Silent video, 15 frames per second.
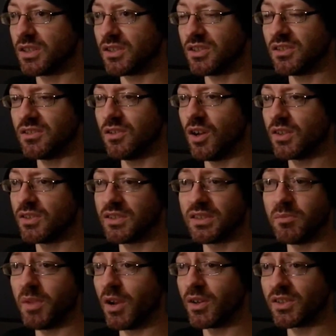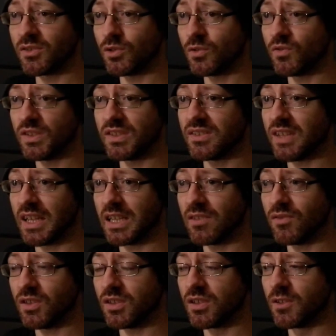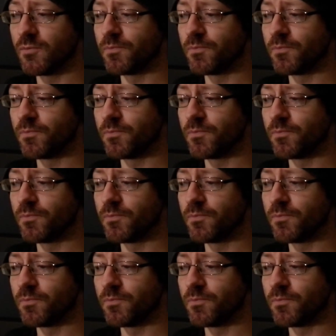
She's not just a Mary Sue for the sake of it.